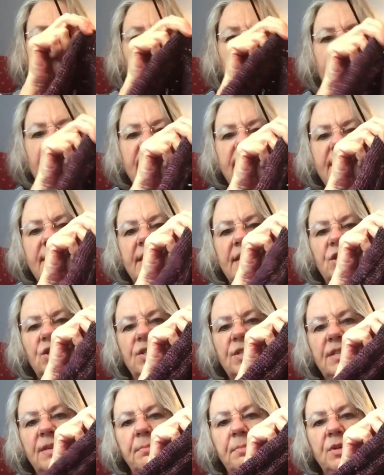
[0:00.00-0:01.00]
and the
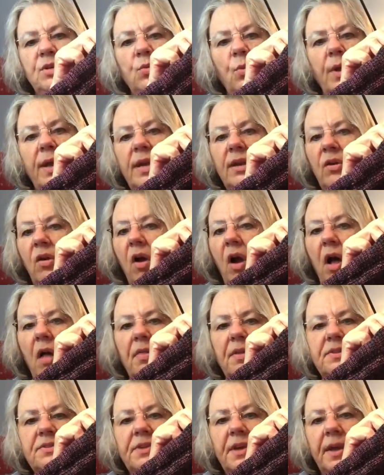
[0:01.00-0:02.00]
stitches in between are
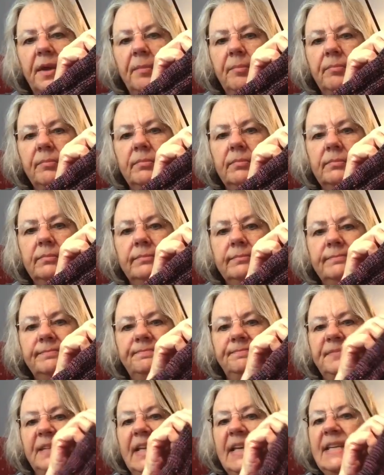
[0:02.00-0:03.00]
all the same.
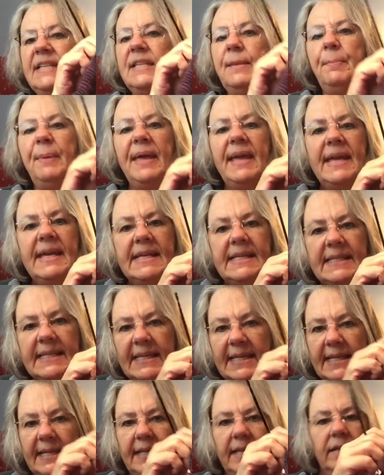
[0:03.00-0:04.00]
Easy
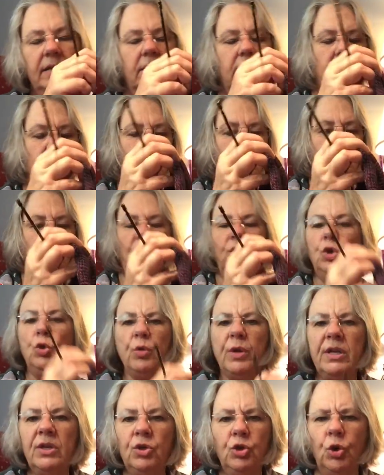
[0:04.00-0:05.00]
peasy.
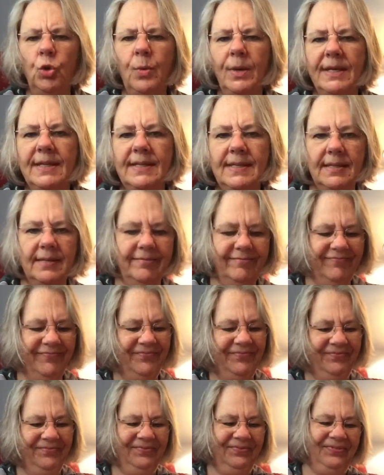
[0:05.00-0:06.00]
You can do it.
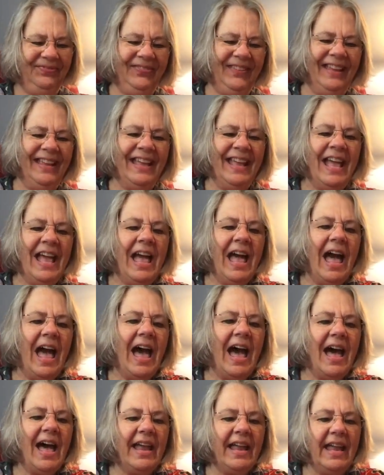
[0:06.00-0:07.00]

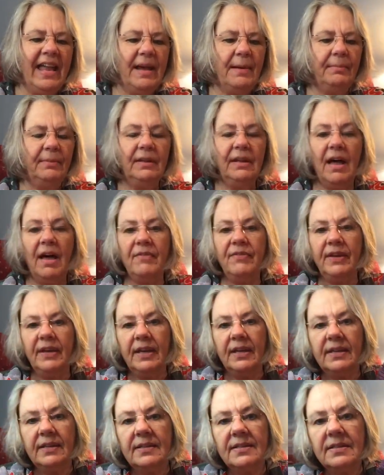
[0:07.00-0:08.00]
I am
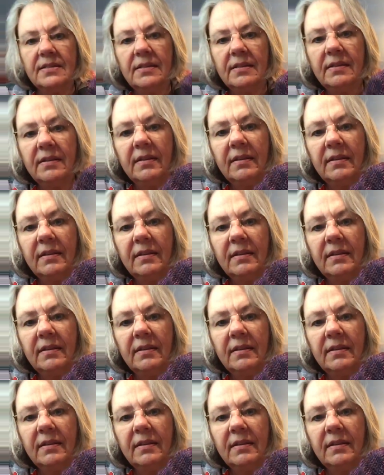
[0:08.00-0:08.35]
loving it.